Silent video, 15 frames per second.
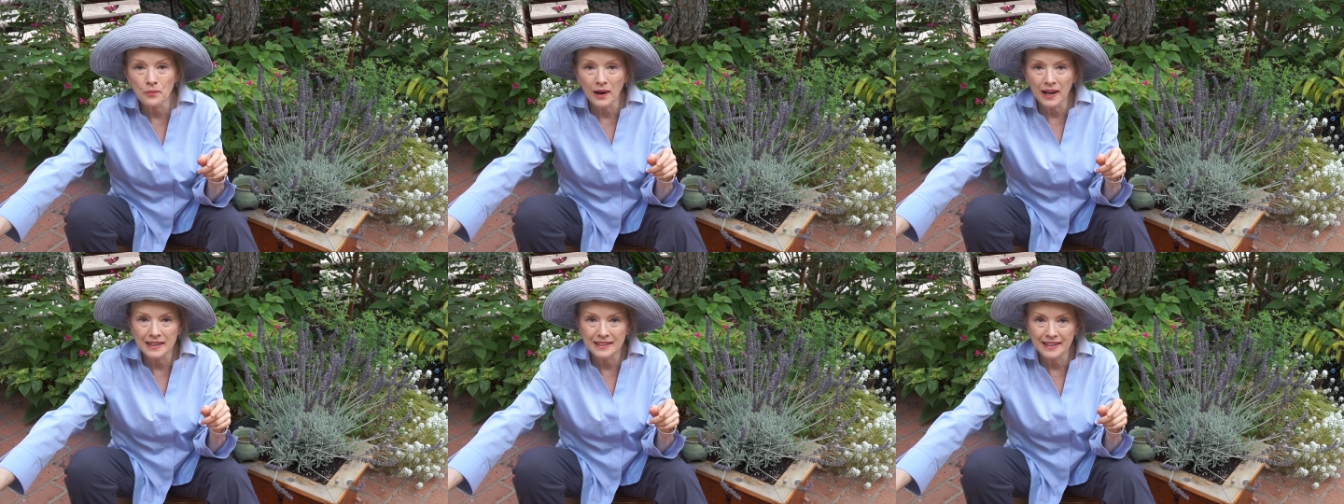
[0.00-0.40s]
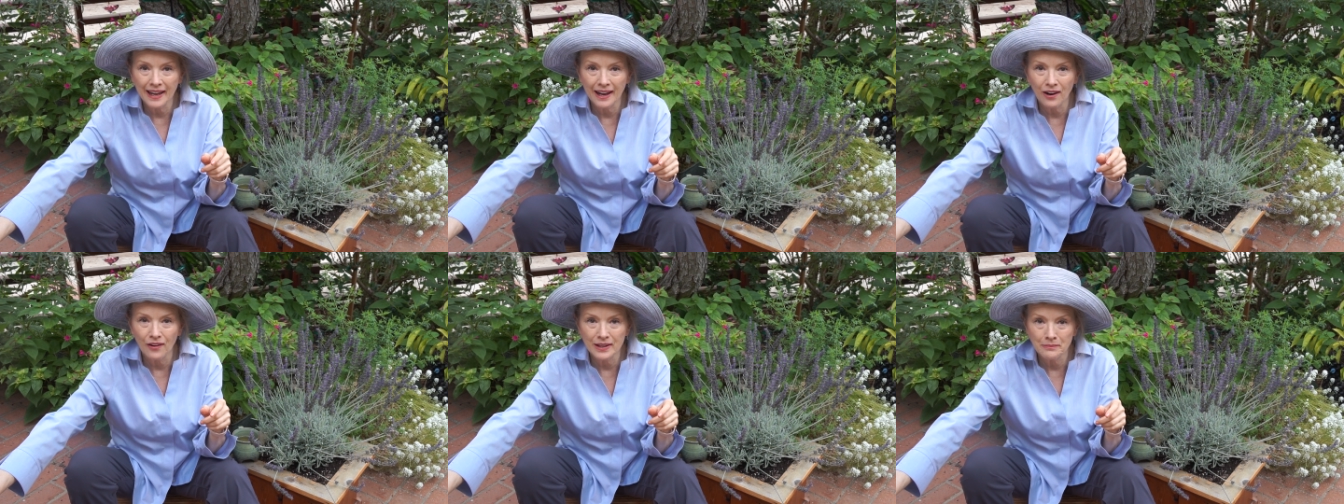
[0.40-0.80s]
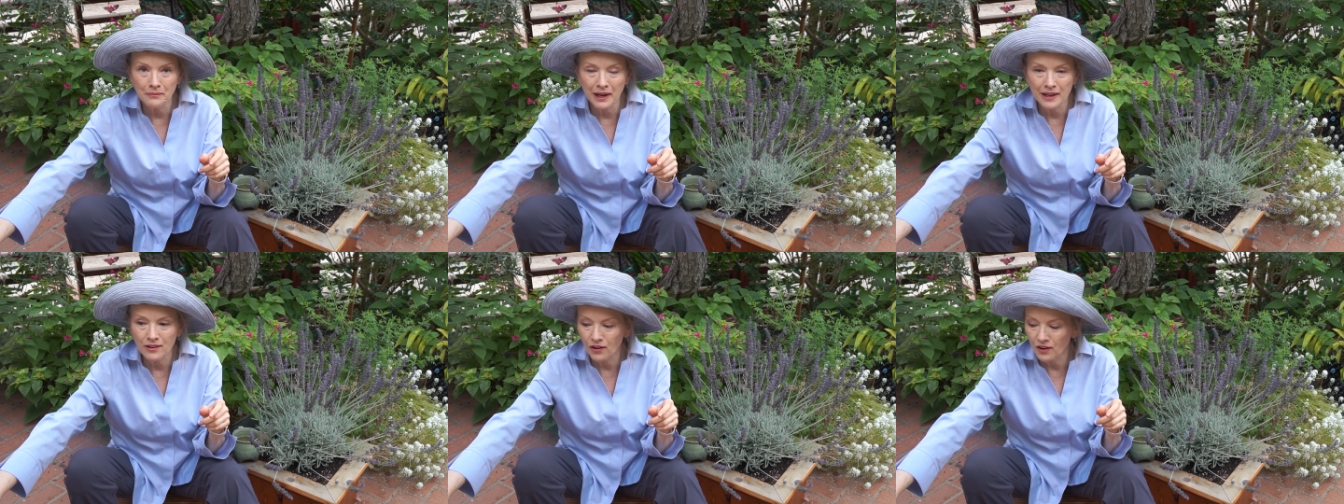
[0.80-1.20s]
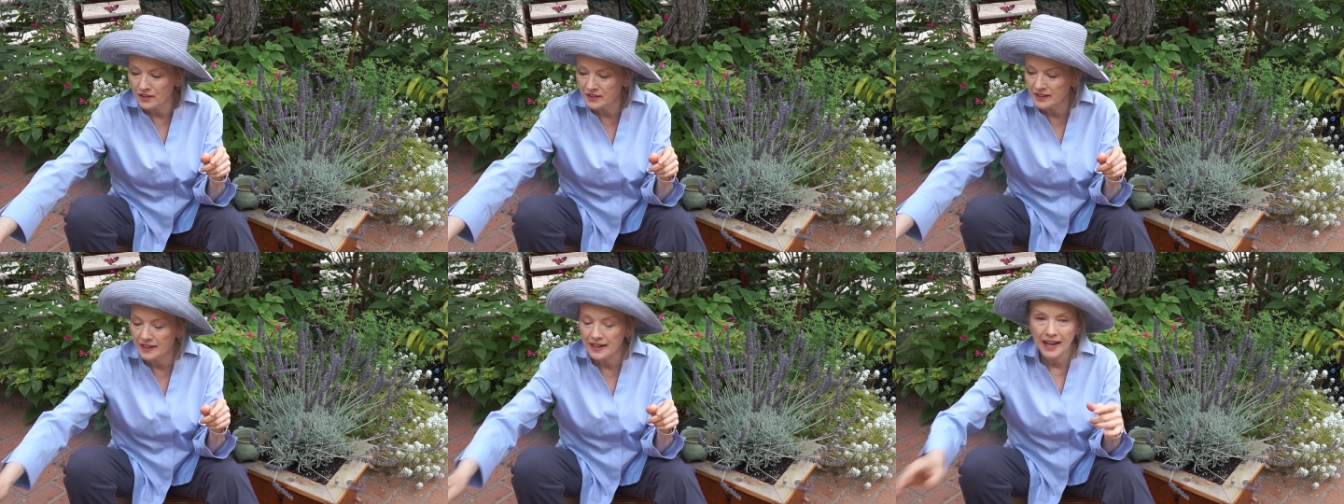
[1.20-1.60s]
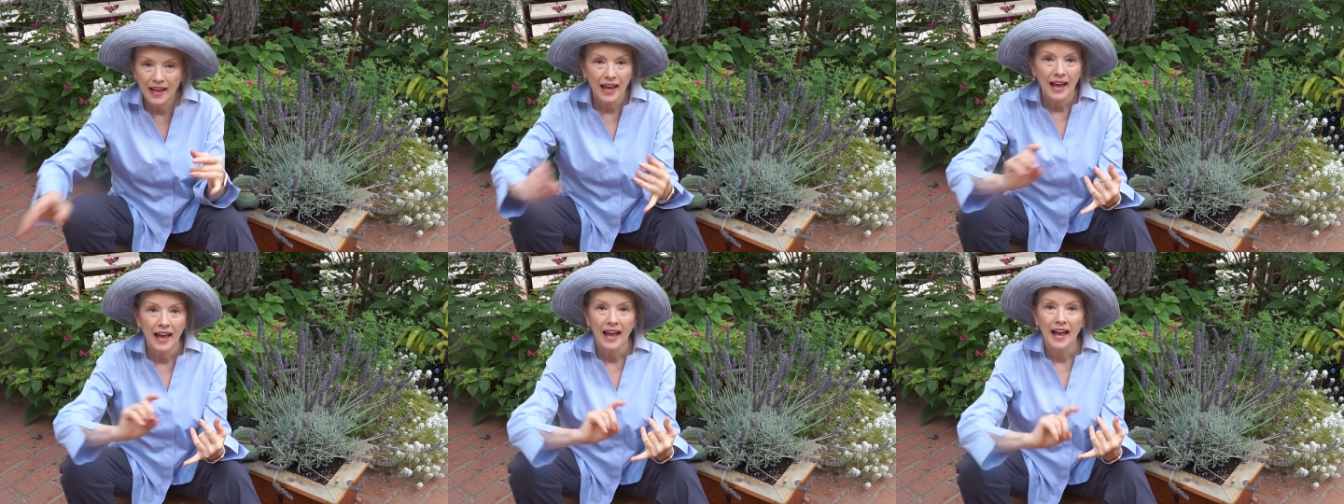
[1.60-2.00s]
right now in my garden
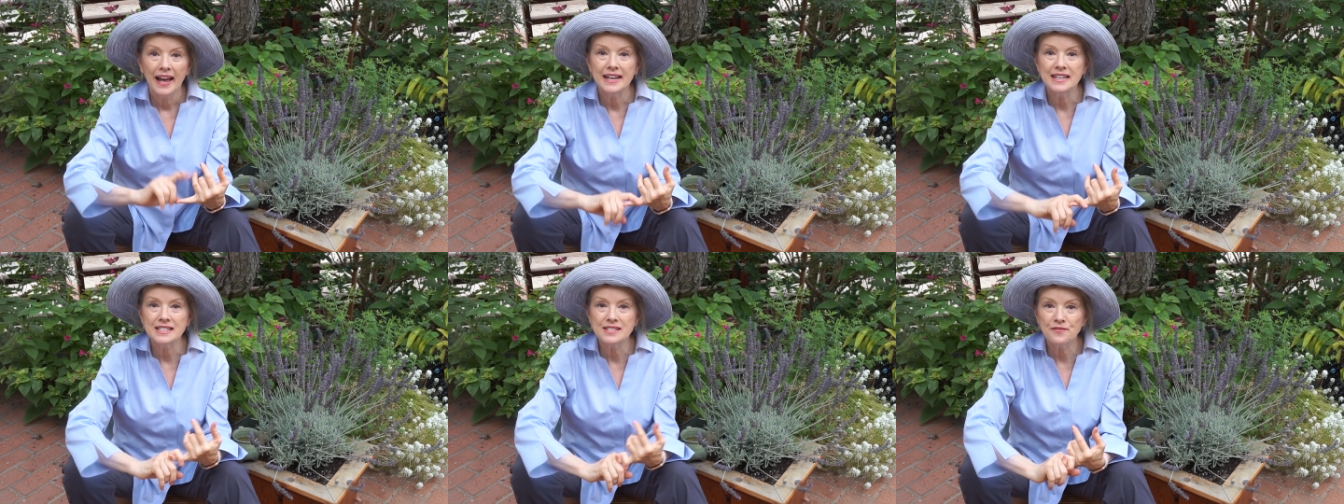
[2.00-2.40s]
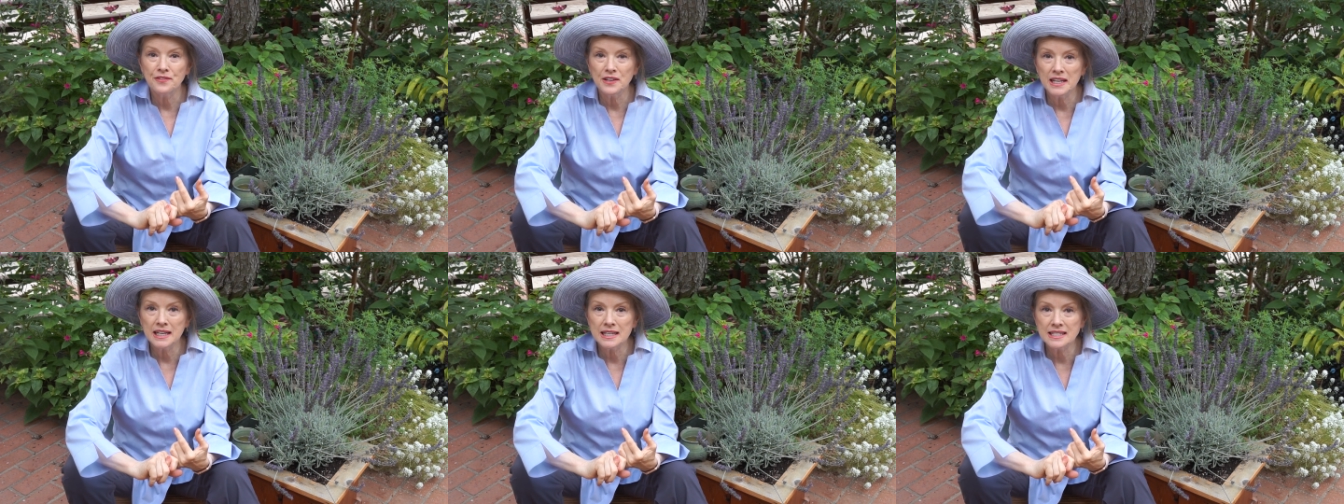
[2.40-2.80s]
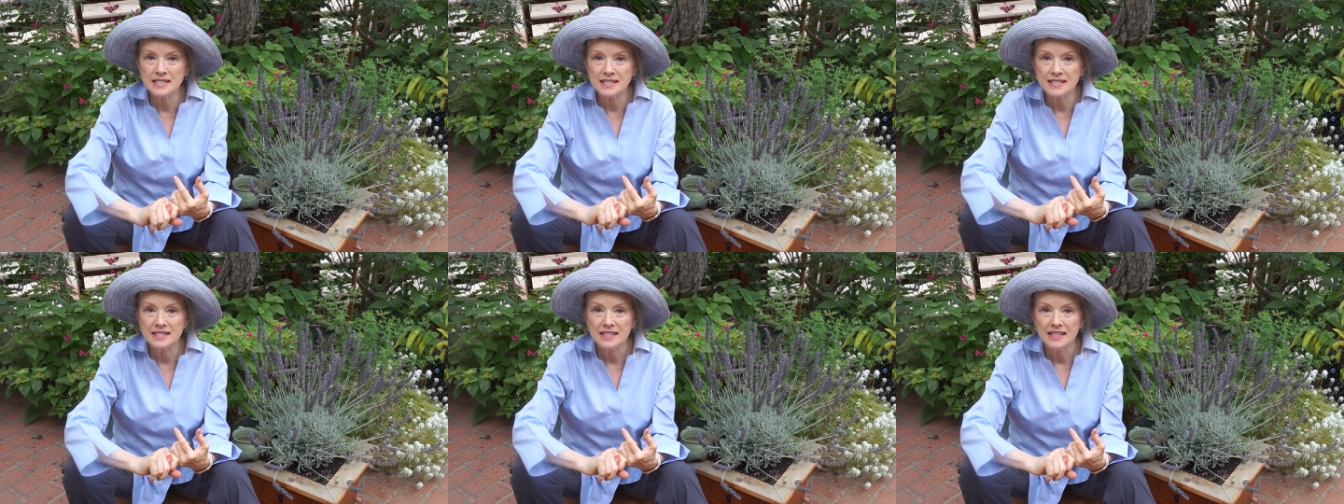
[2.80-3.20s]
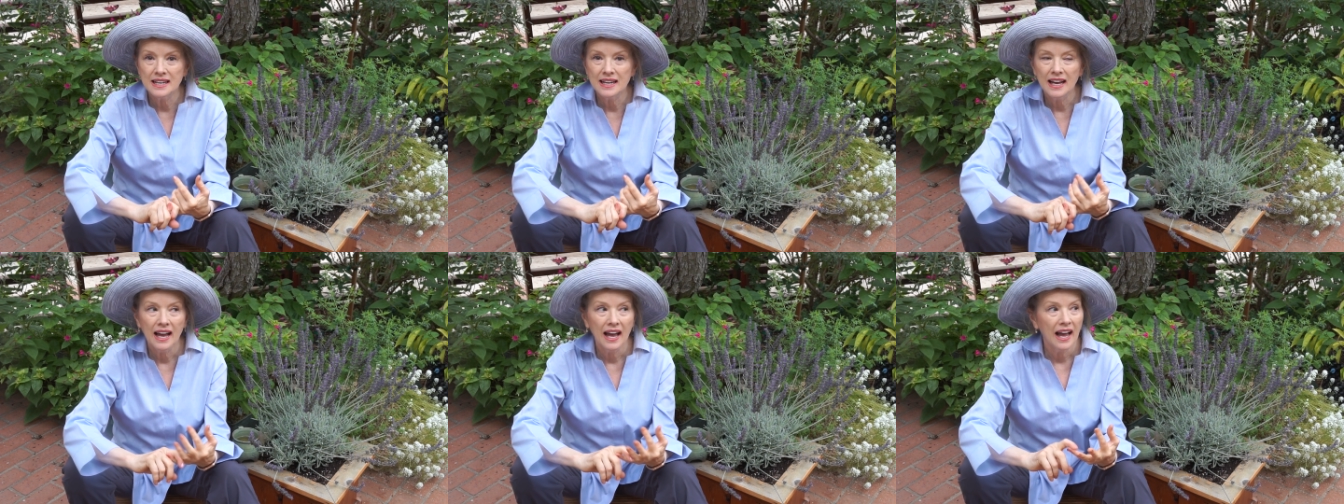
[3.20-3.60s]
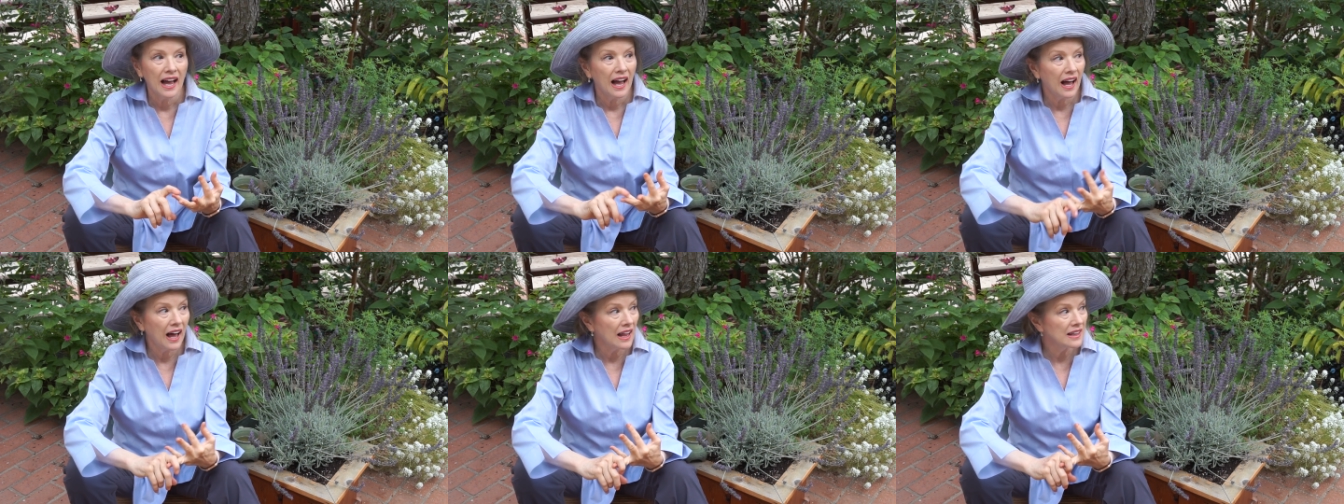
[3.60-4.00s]
is figs,
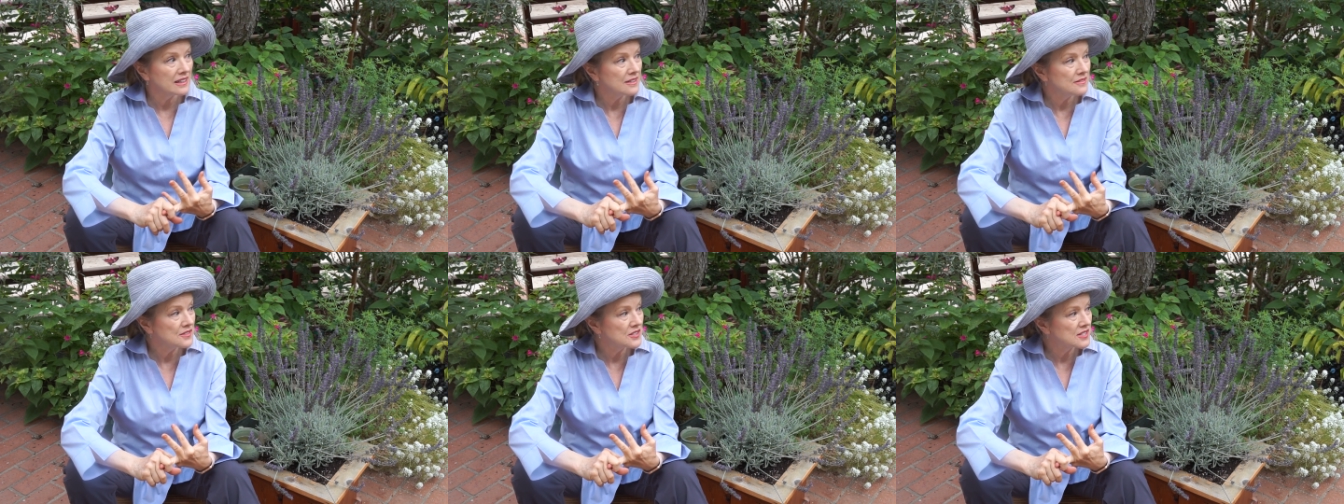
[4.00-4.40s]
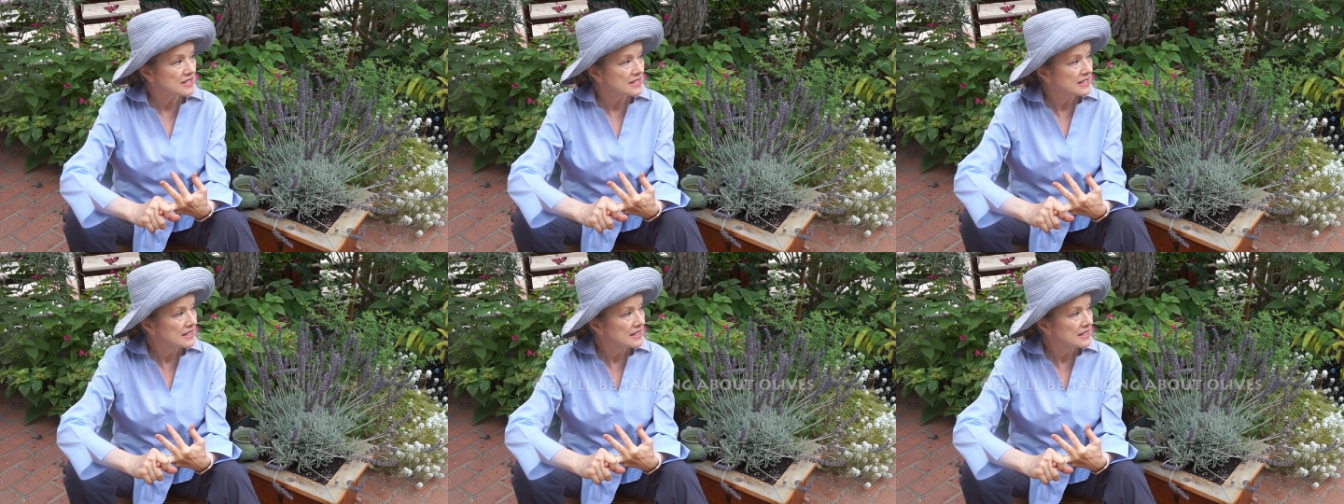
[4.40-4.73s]
olives,